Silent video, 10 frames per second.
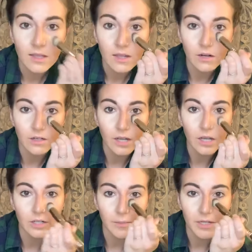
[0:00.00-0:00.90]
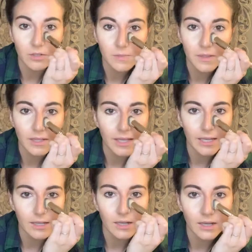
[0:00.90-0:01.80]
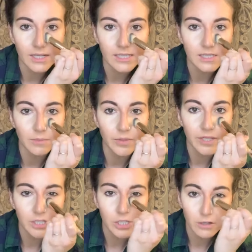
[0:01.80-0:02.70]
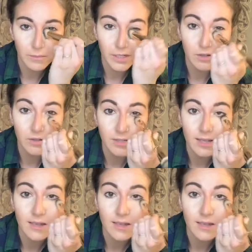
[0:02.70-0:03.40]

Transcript: or not under my nose, but like against the bridge of my nose.